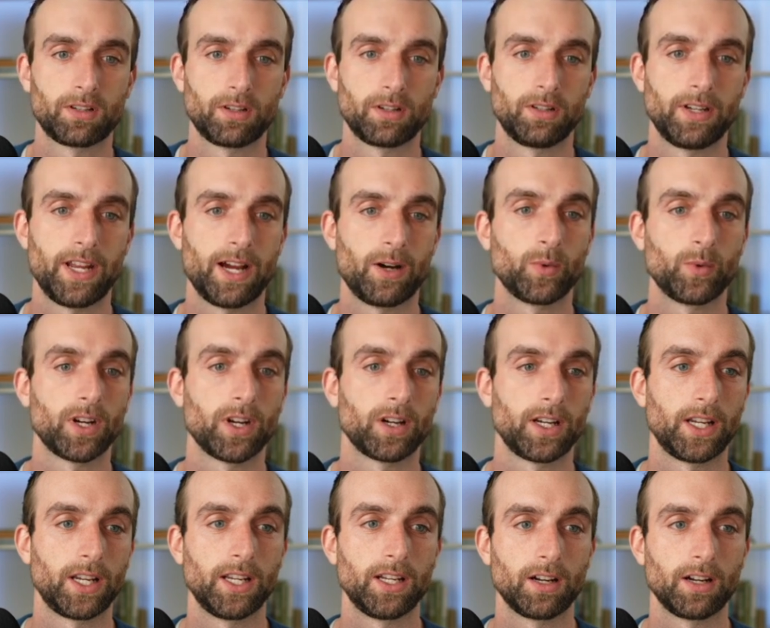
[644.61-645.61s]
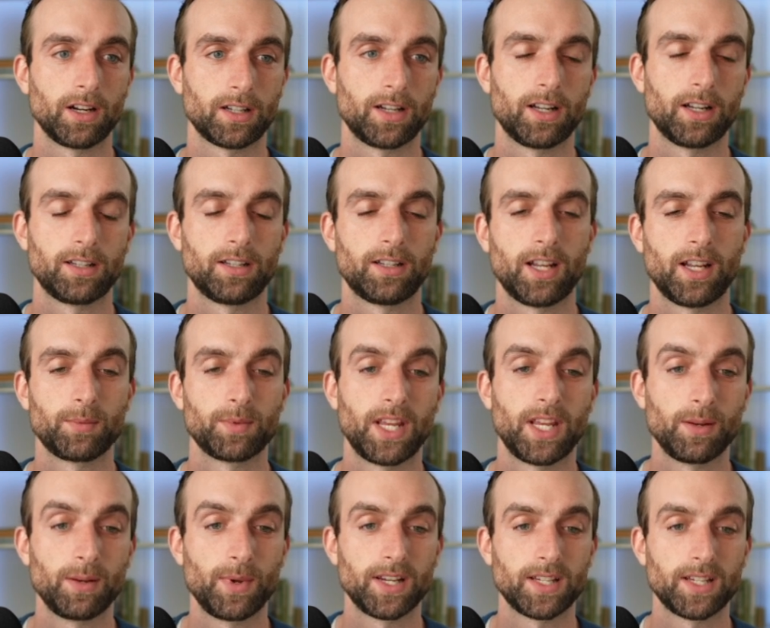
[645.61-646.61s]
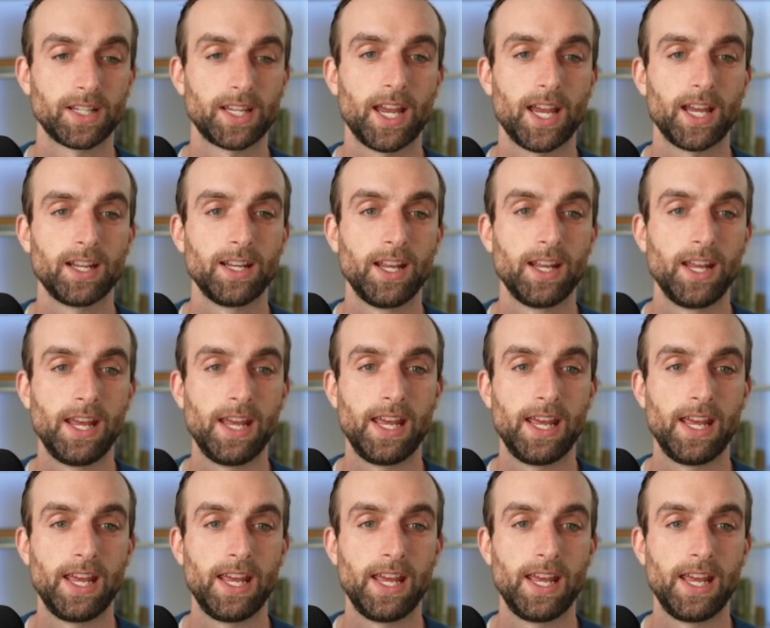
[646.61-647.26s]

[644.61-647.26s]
So now we are in our content types database again,